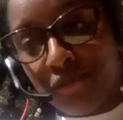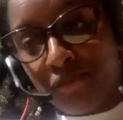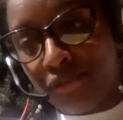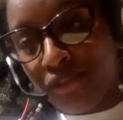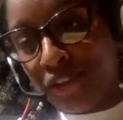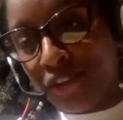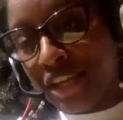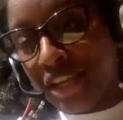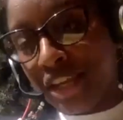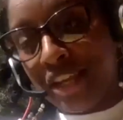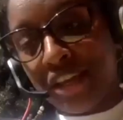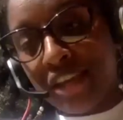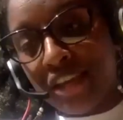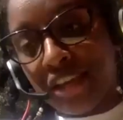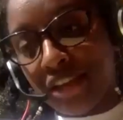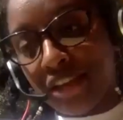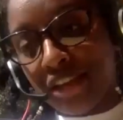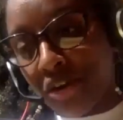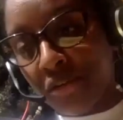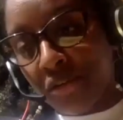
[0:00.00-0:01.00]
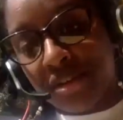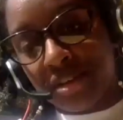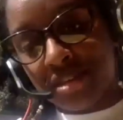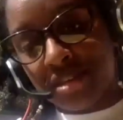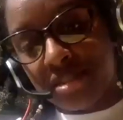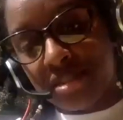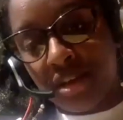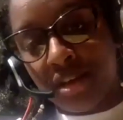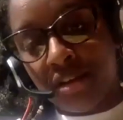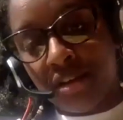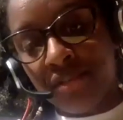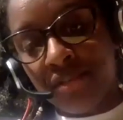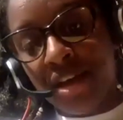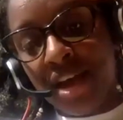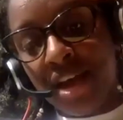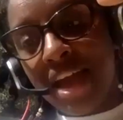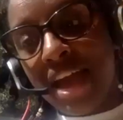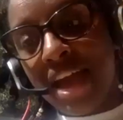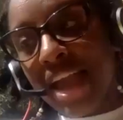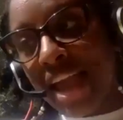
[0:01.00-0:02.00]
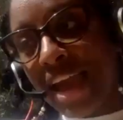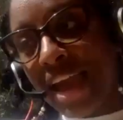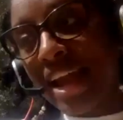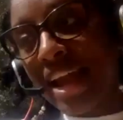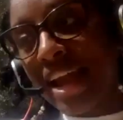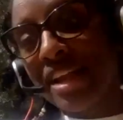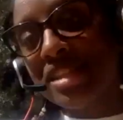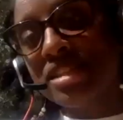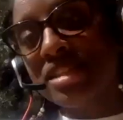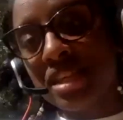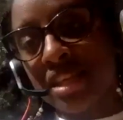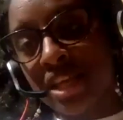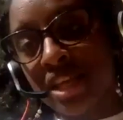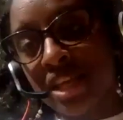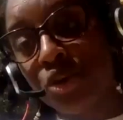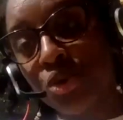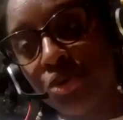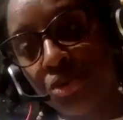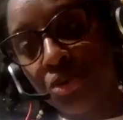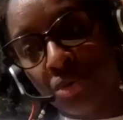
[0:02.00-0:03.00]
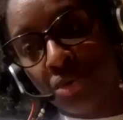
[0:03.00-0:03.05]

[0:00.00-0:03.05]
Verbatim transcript: fleeting and all this stuff, and to get you to